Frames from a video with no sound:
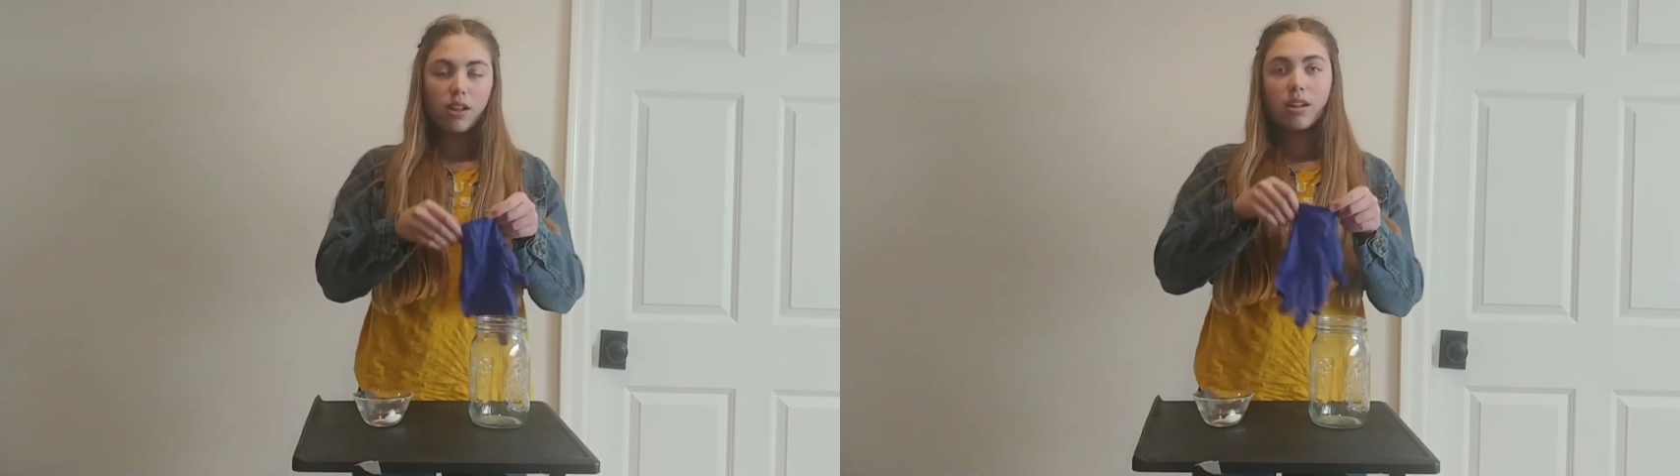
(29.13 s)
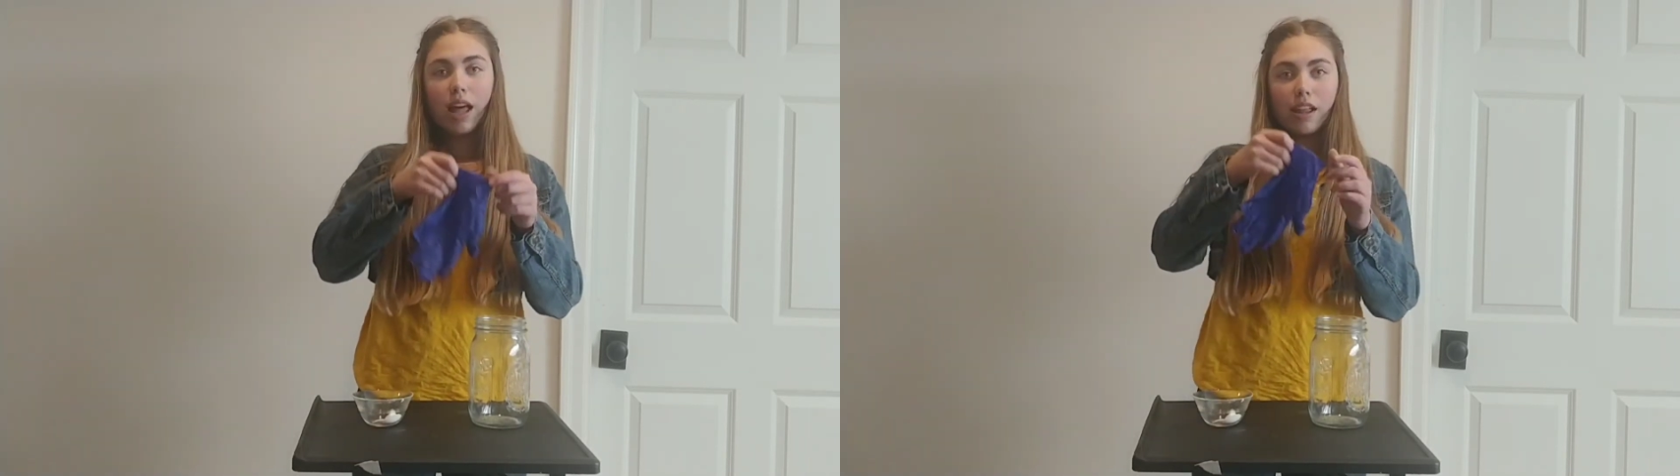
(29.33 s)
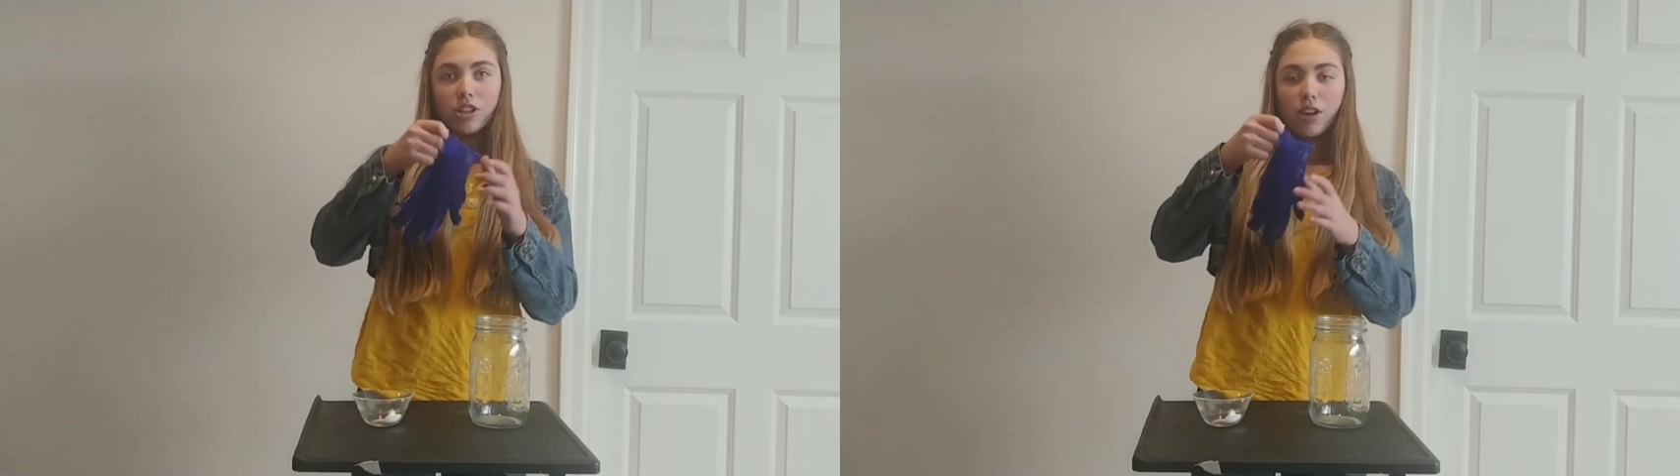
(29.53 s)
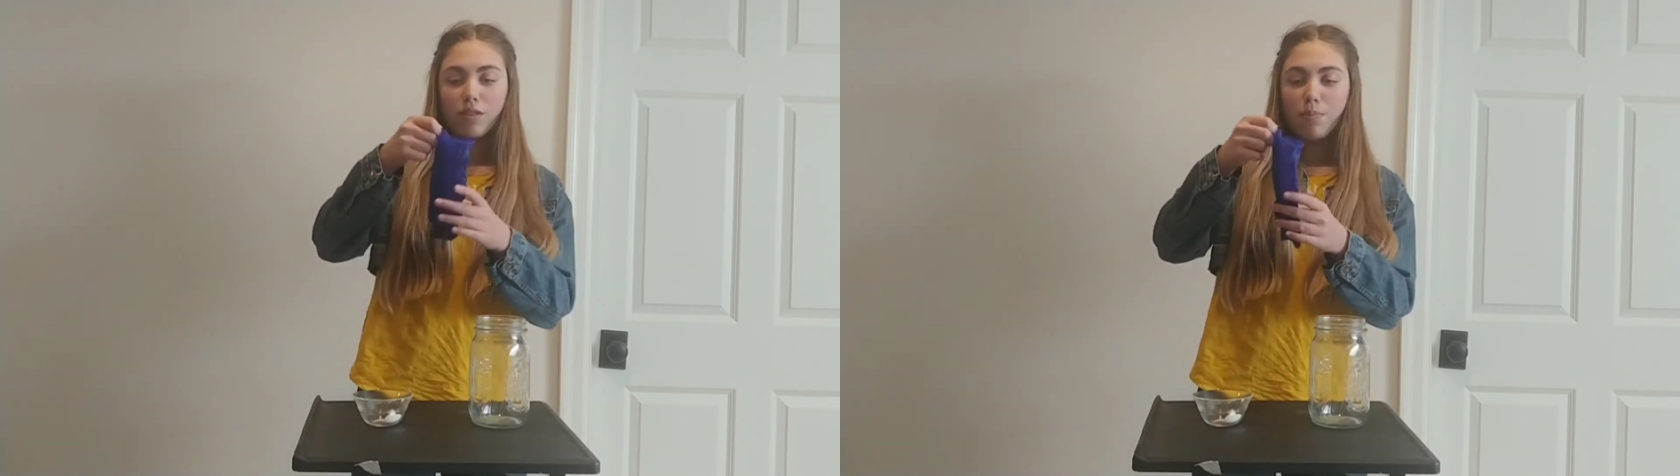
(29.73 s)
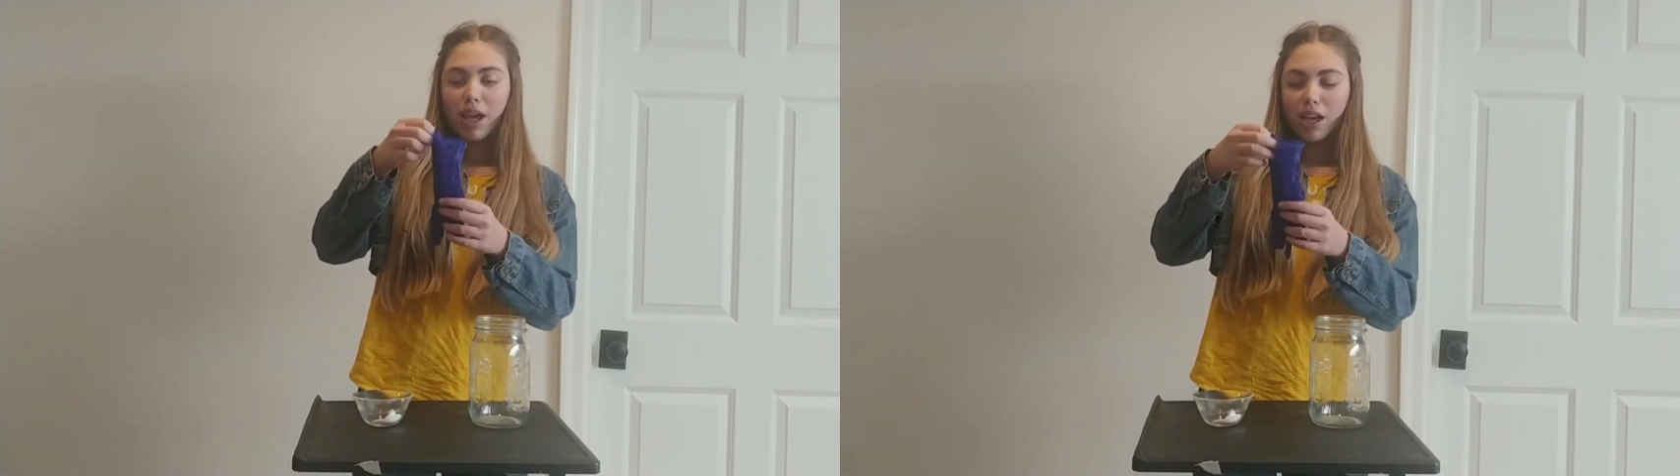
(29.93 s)
Now that you have the
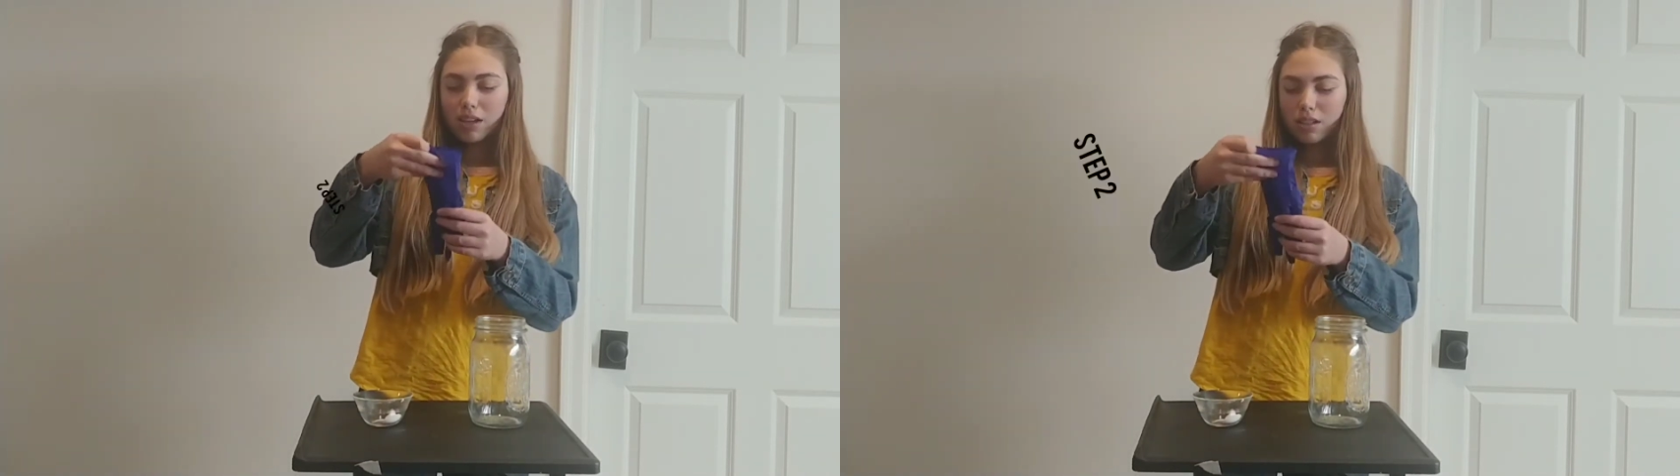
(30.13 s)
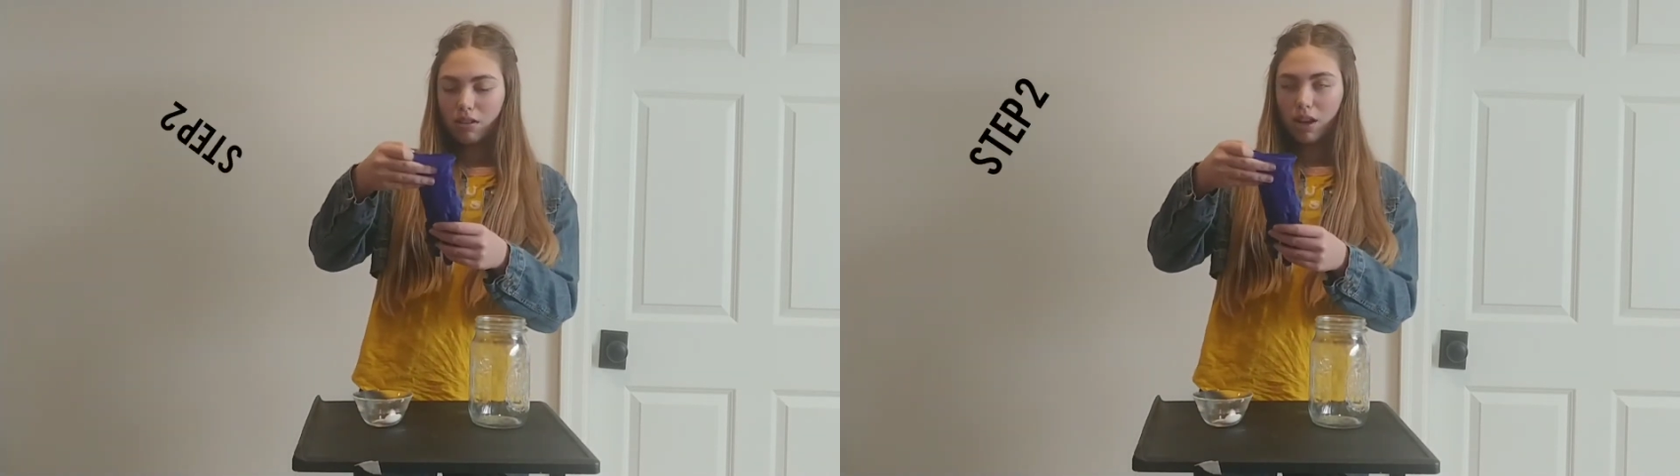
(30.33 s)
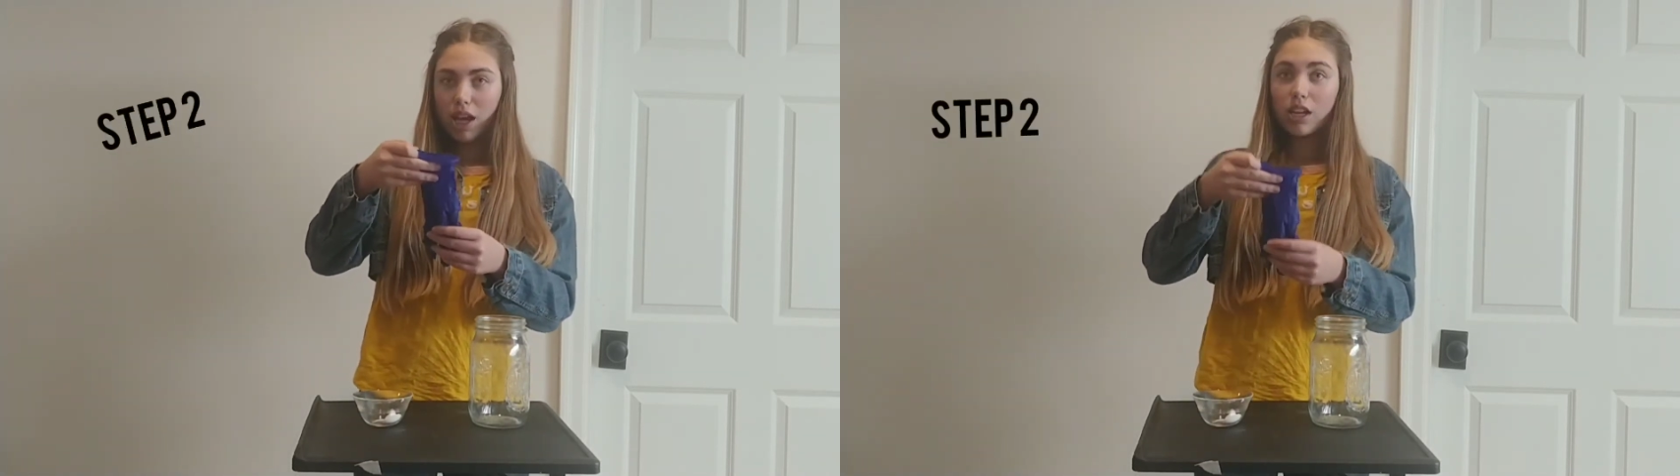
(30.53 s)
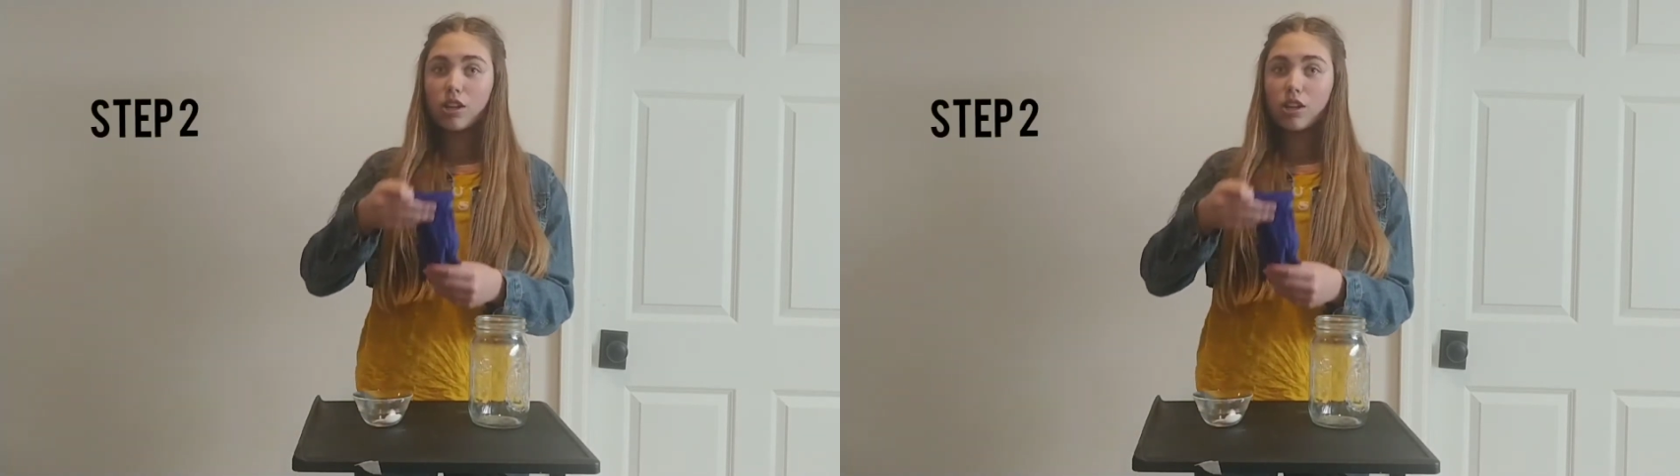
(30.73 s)
baking soda in,